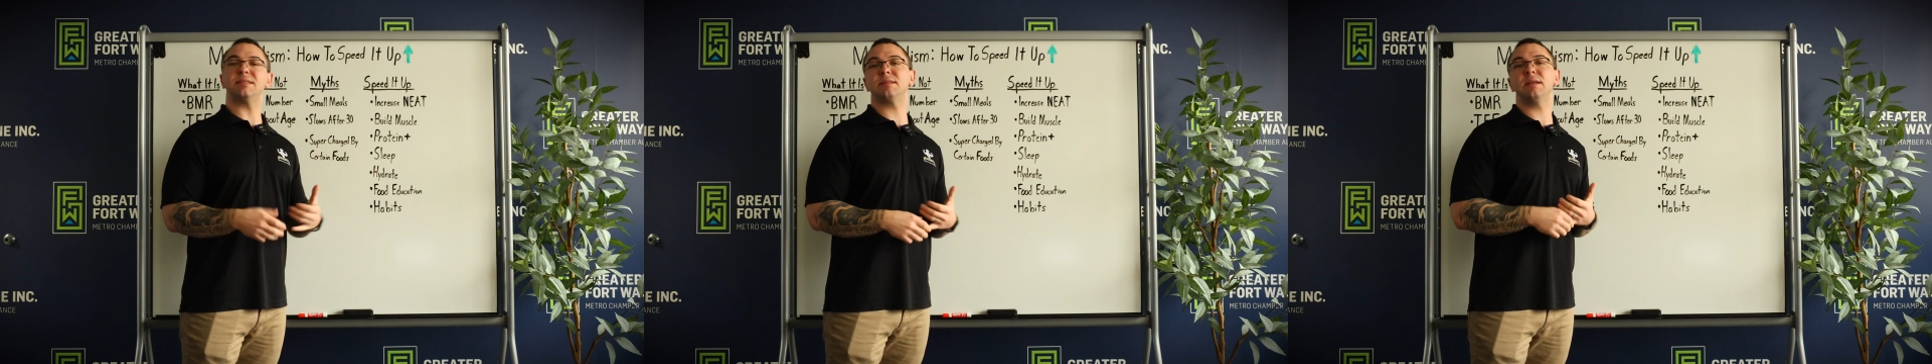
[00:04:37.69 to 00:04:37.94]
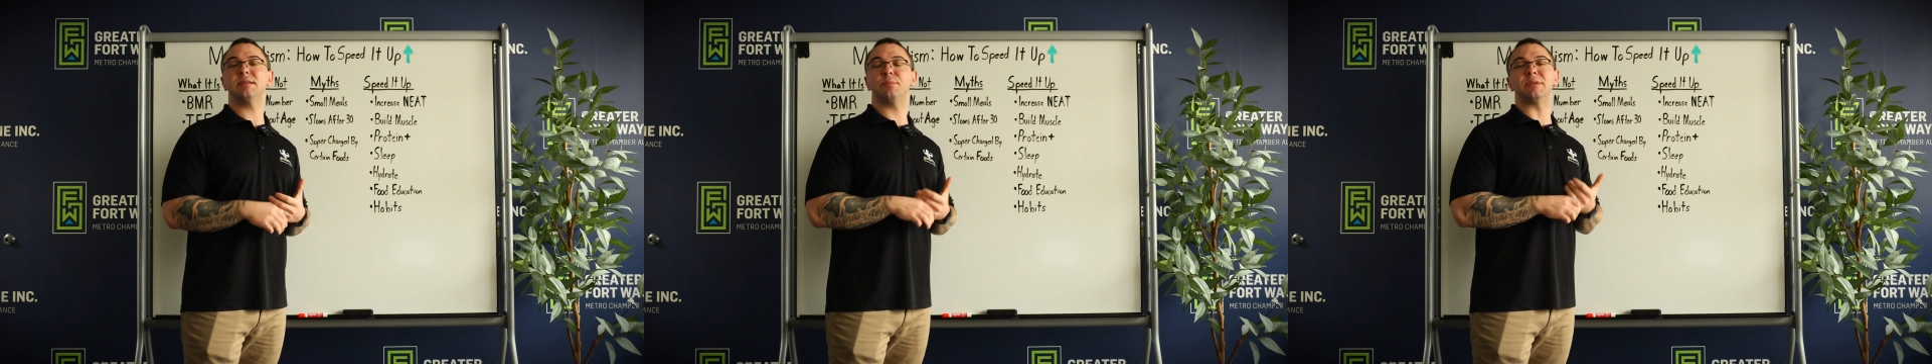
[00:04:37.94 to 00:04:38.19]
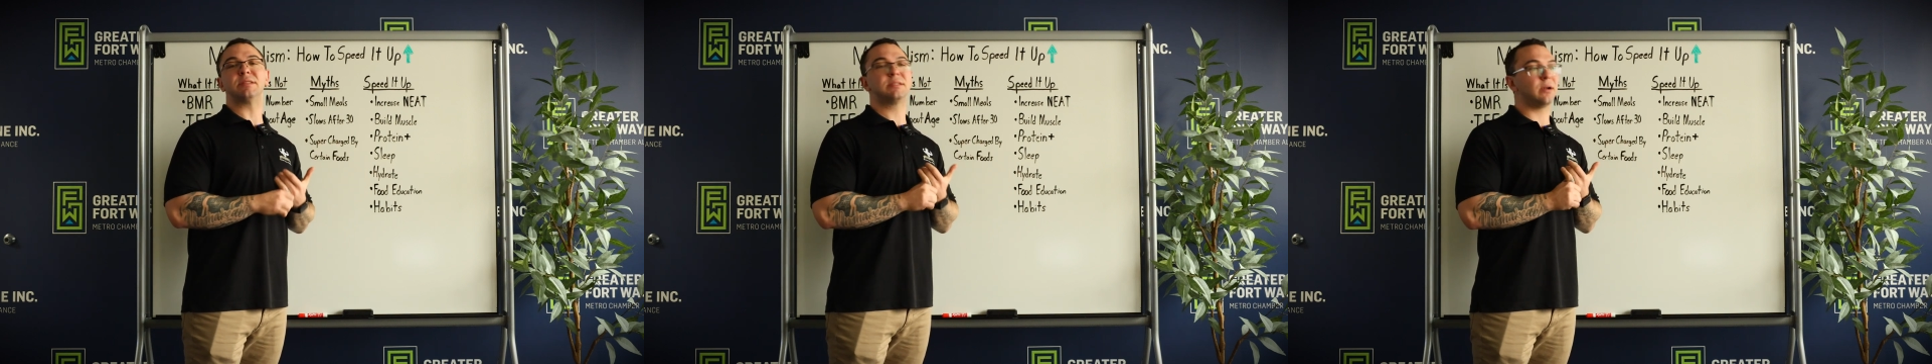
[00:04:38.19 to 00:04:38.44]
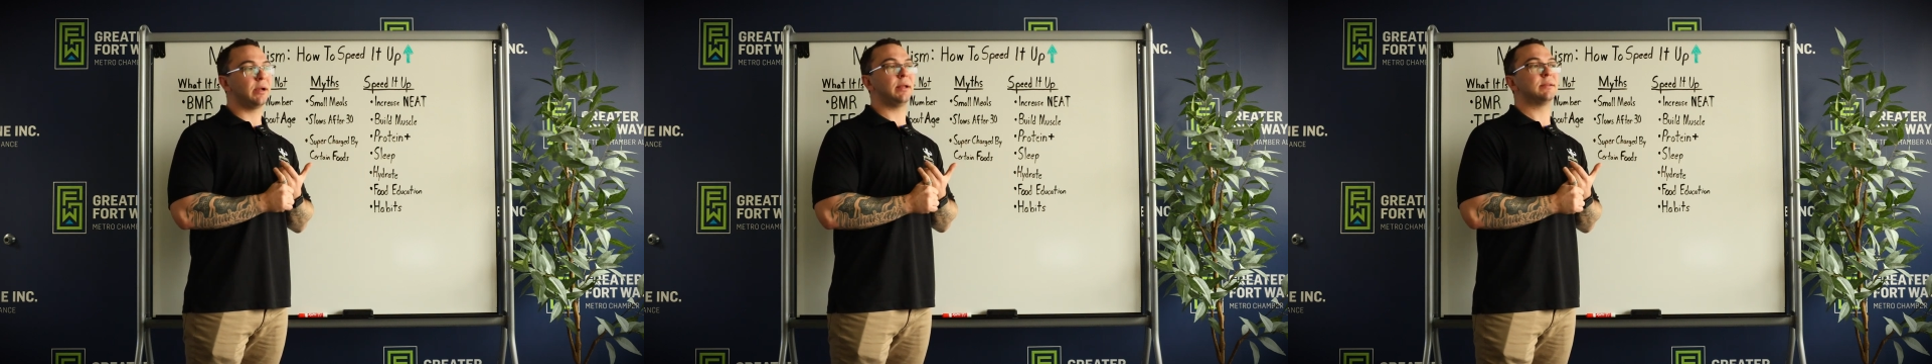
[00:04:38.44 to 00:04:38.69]
These things have been
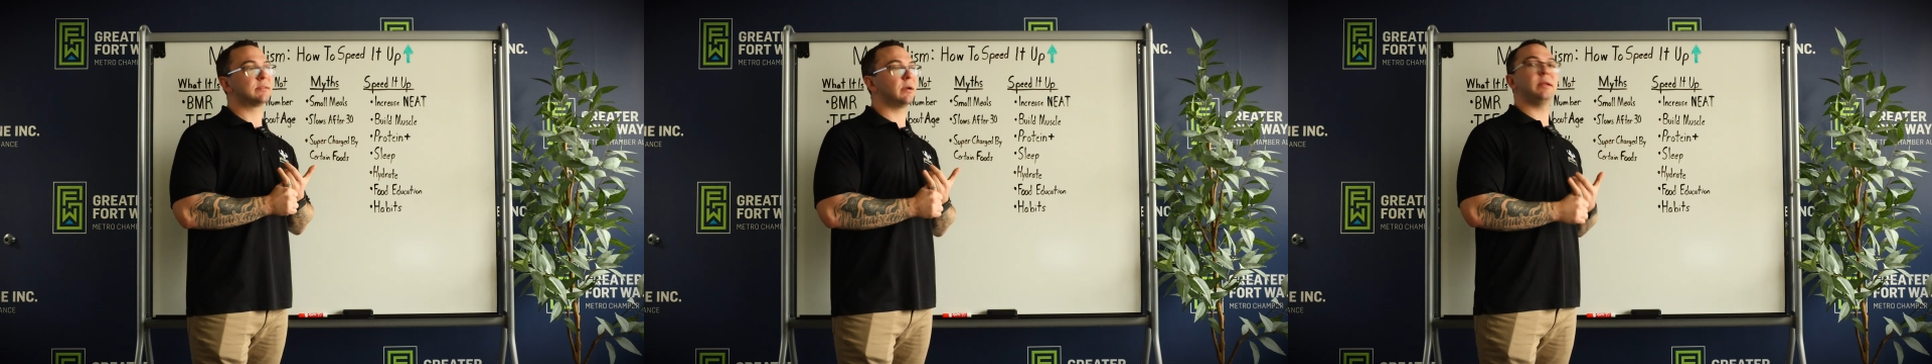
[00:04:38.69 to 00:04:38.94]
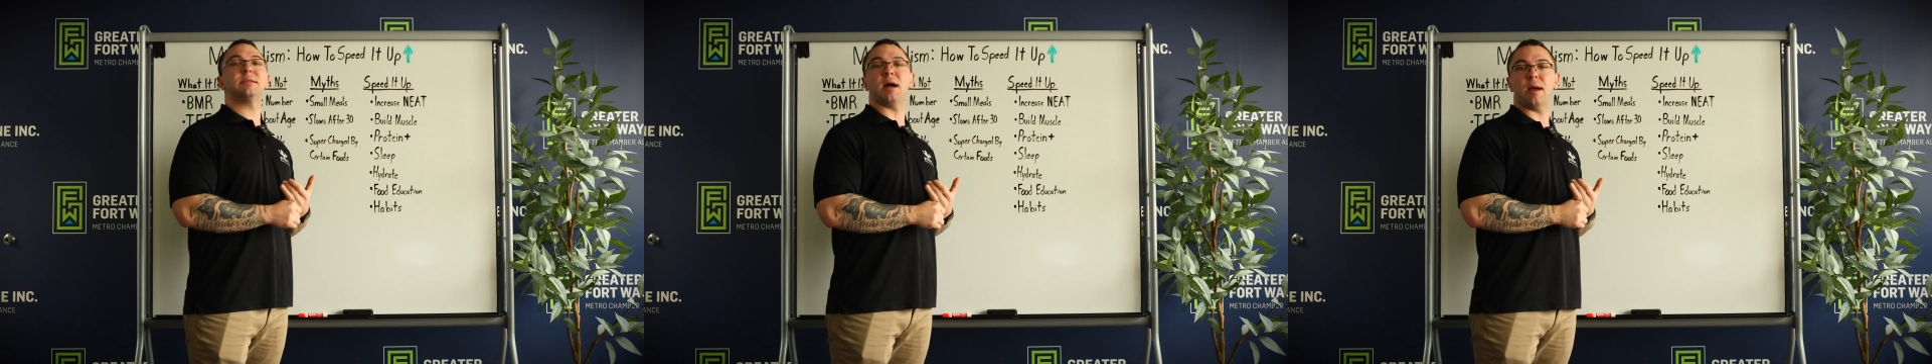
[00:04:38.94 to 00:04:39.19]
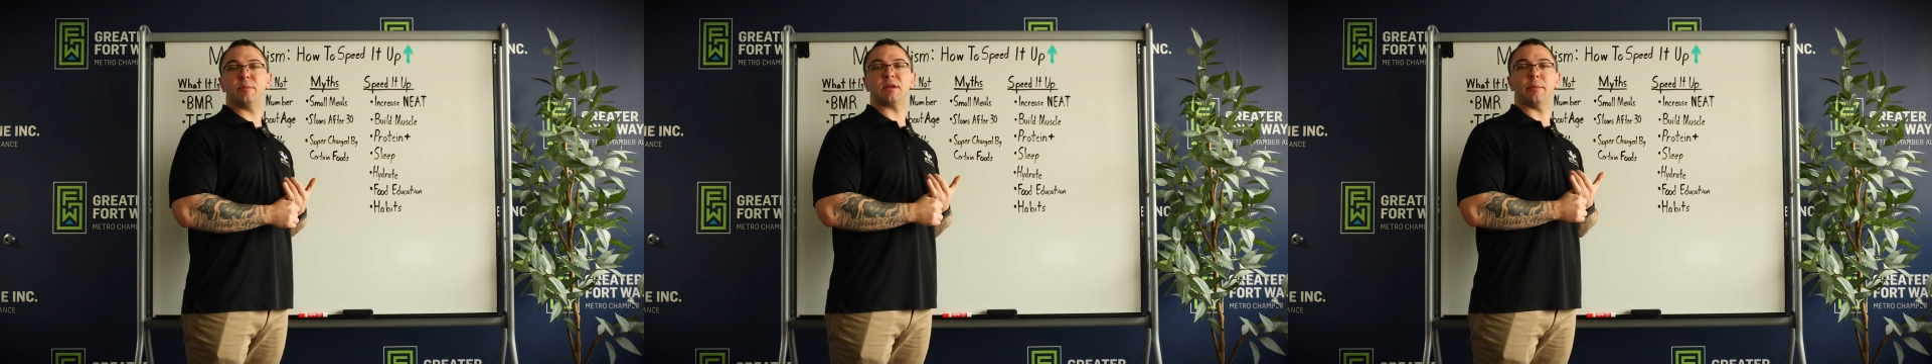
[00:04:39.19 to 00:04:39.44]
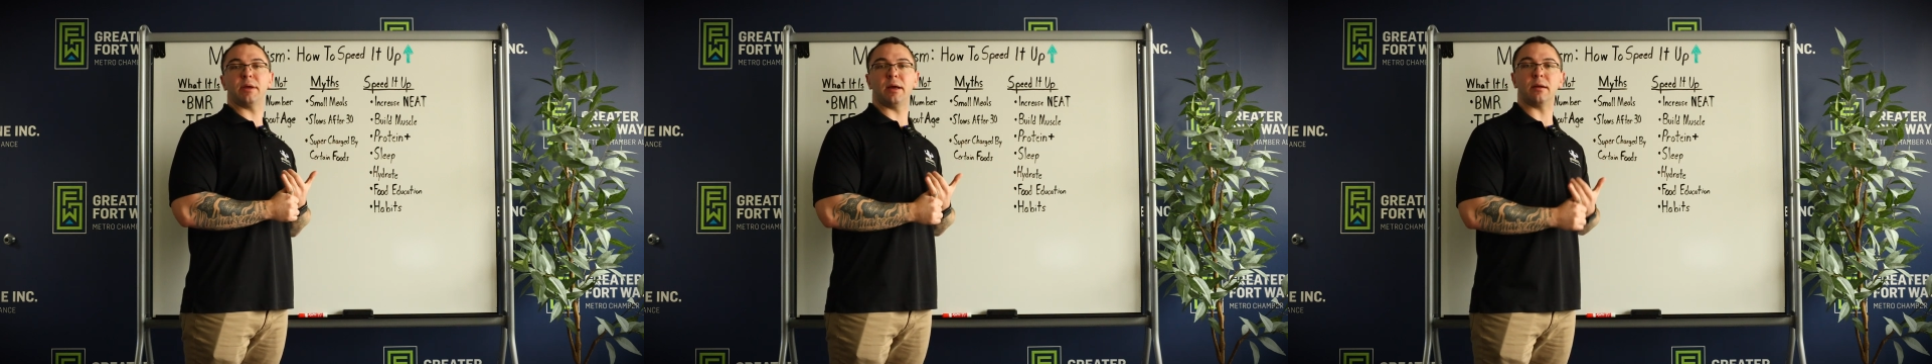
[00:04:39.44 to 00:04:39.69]
studied and studied time and
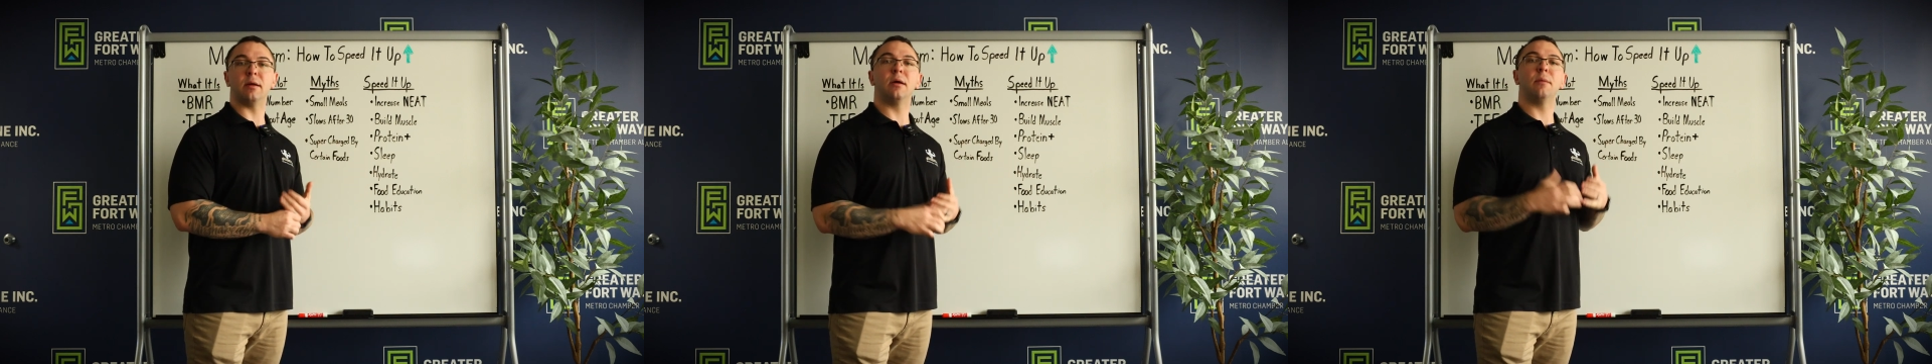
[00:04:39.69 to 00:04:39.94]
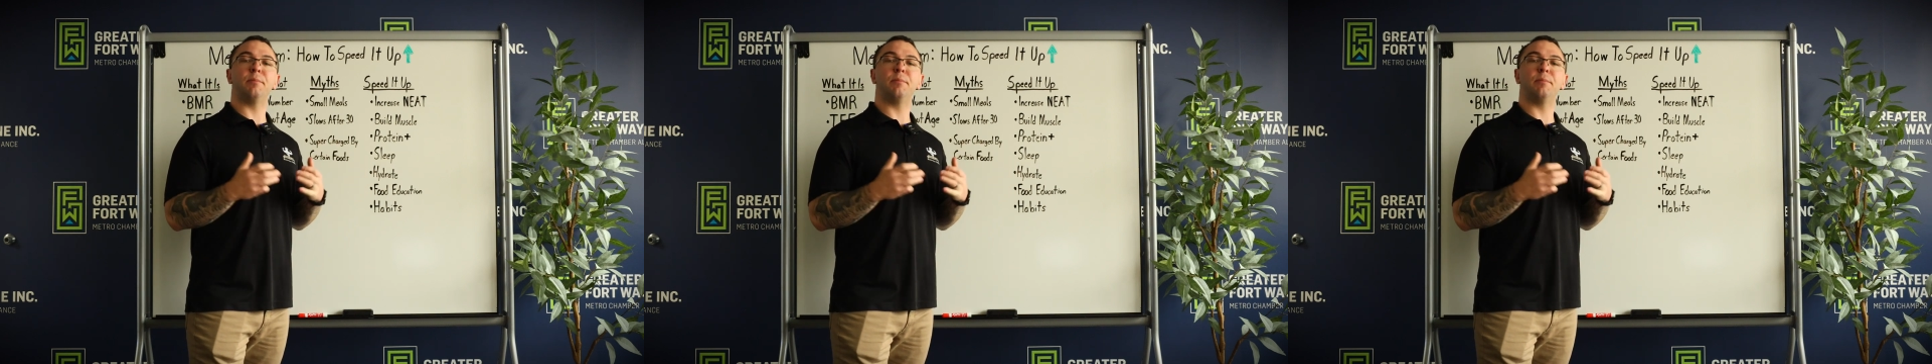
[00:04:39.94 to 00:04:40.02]
time again.